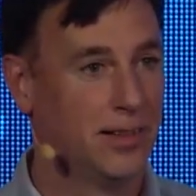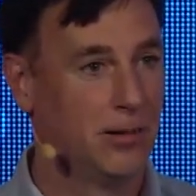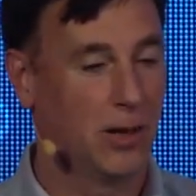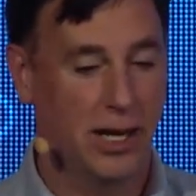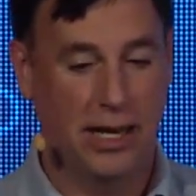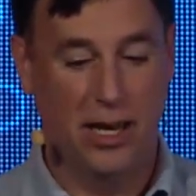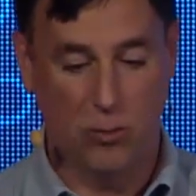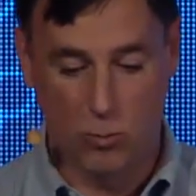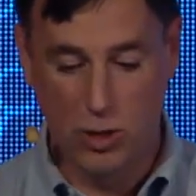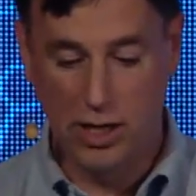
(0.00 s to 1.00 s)
right? It
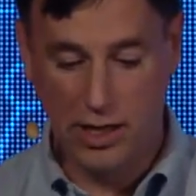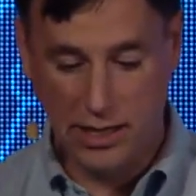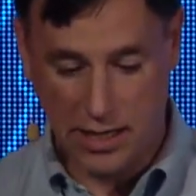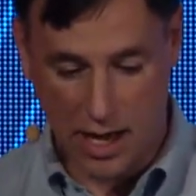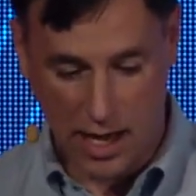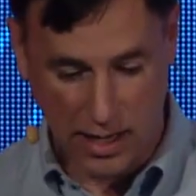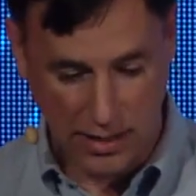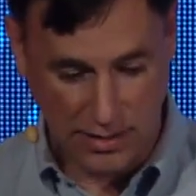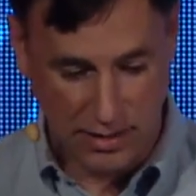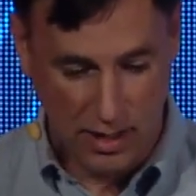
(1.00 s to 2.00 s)
really
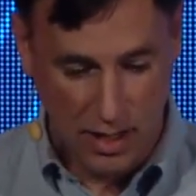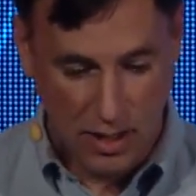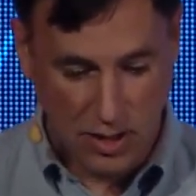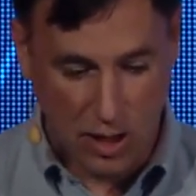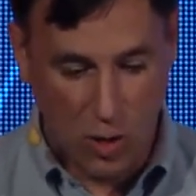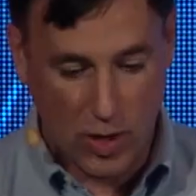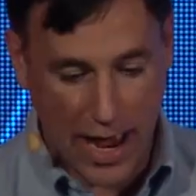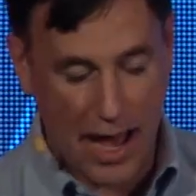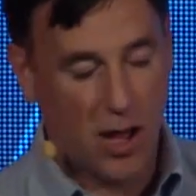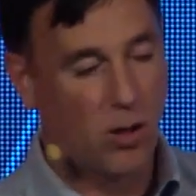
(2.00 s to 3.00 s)
does slow
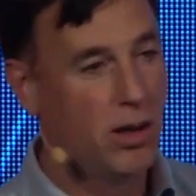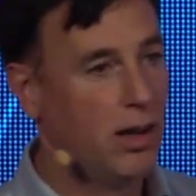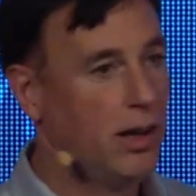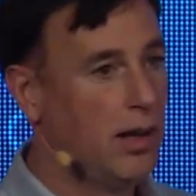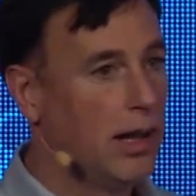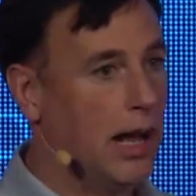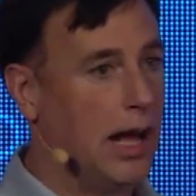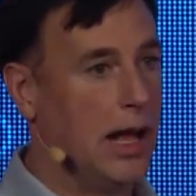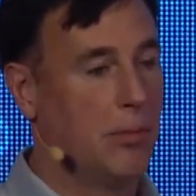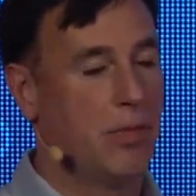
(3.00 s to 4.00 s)
down
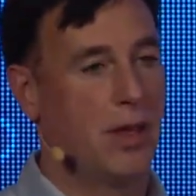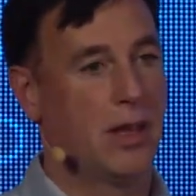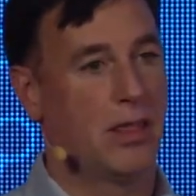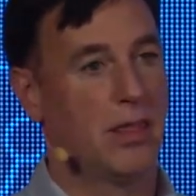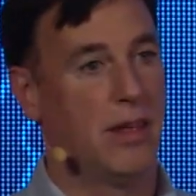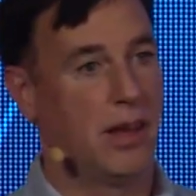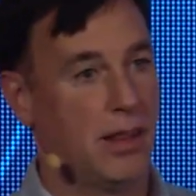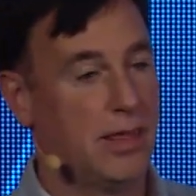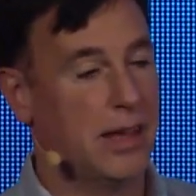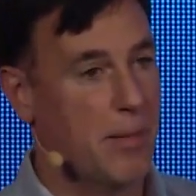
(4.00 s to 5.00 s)

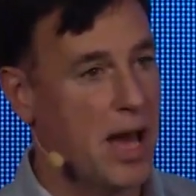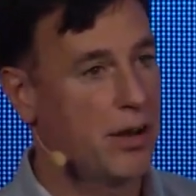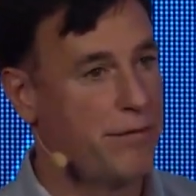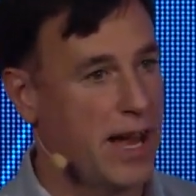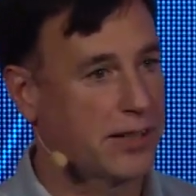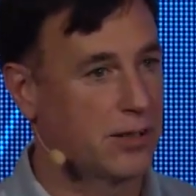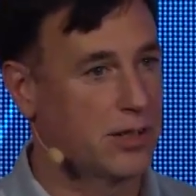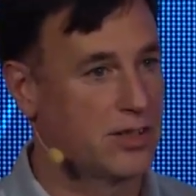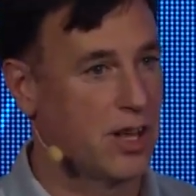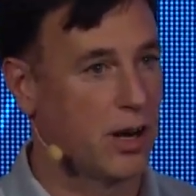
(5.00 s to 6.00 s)
the amount of
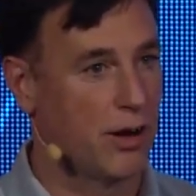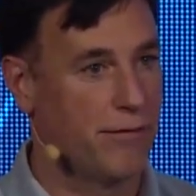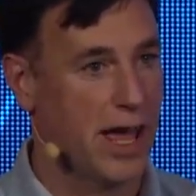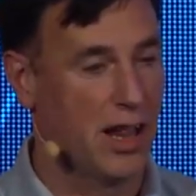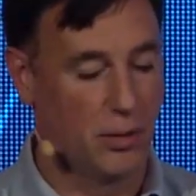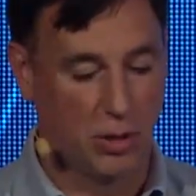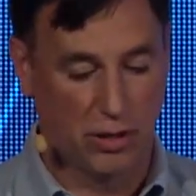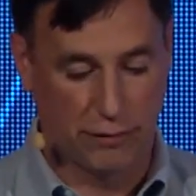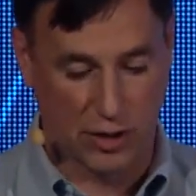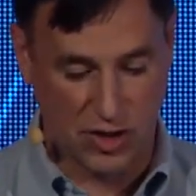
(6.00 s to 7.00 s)
vectors that are available
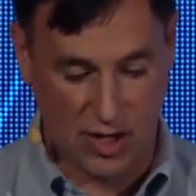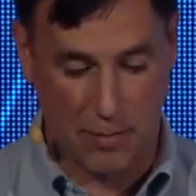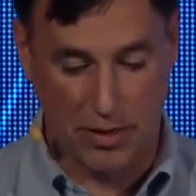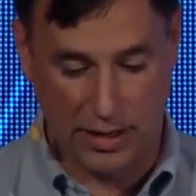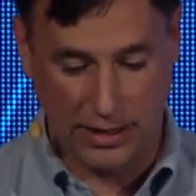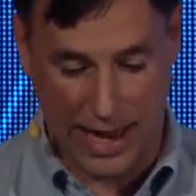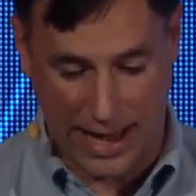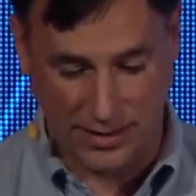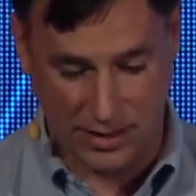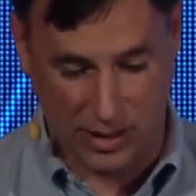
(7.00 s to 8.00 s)
for something to
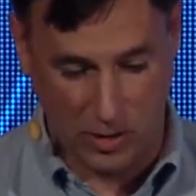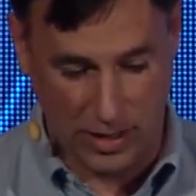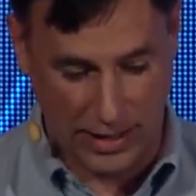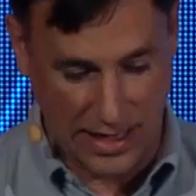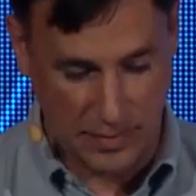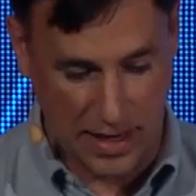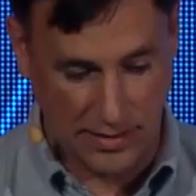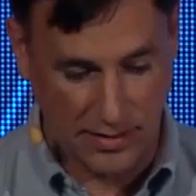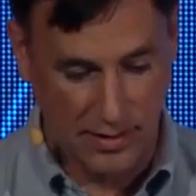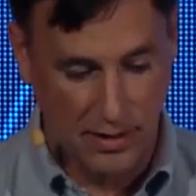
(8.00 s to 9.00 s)
execute in that
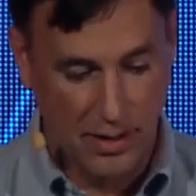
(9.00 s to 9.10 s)
space.